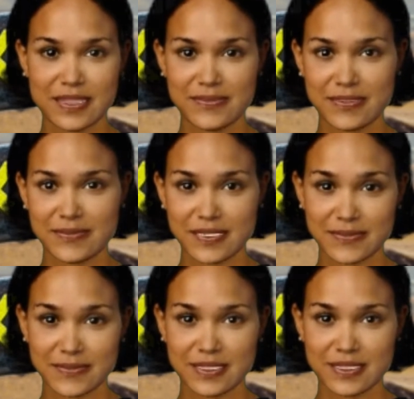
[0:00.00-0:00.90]
skills
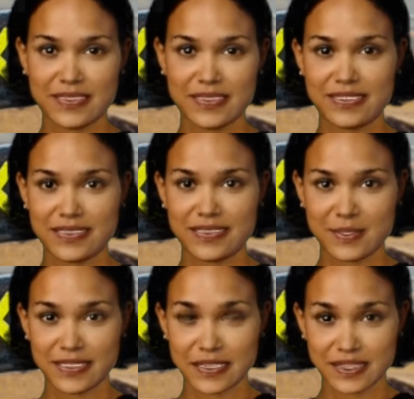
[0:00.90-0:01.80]
and tools of
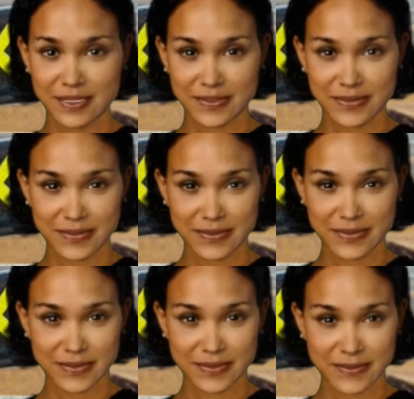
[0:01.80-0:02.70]
risk and
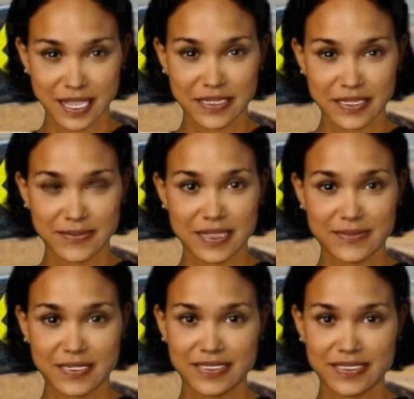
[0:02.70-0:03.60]
reliability in engineering.